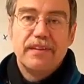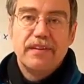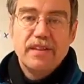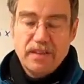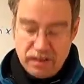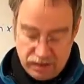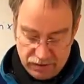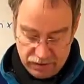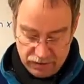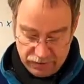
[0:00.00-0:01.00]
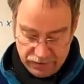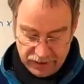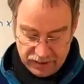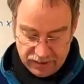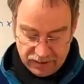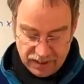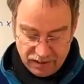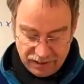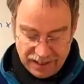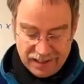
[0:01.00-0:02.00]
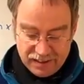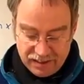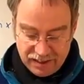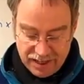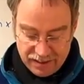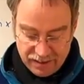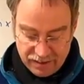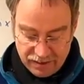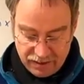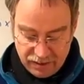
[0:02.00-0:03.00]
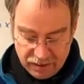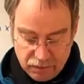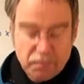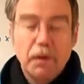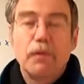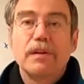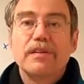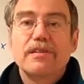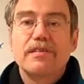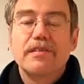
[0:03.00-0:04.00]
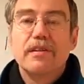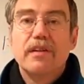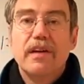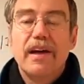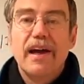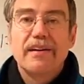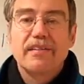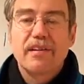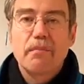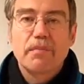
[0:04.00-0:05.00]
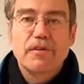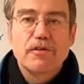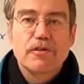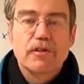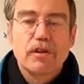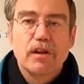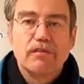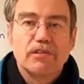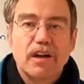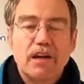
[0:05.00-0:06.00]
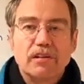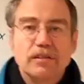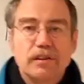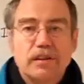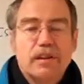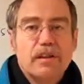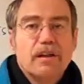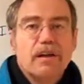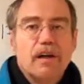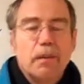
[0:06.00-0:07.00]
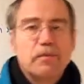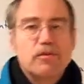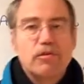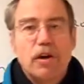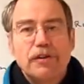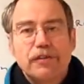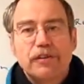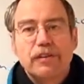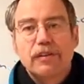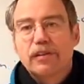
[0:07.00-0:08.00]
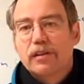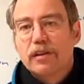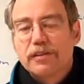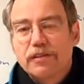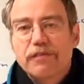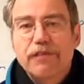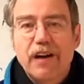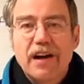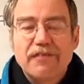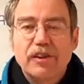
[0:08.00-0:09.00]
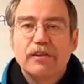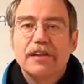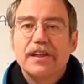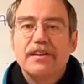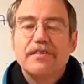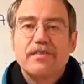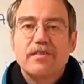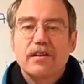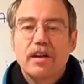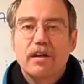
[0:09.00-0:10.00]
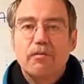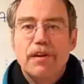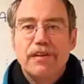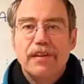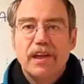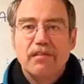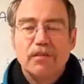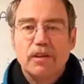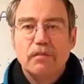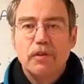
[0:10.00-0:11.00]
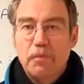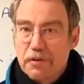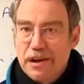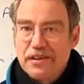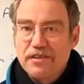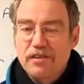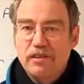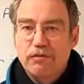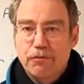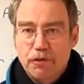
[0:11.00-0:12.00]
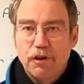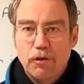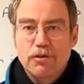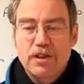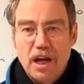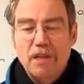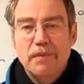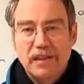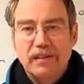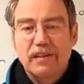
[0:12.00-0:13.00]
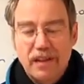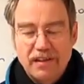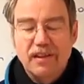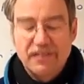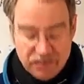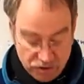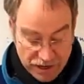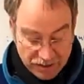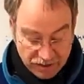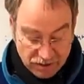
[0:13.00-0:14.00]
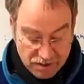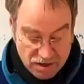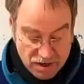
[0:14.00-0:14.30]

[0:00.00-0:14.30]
These things in our last tests, these components had a temperature of around up to 105 degrees when they were operational for a long time and under stress,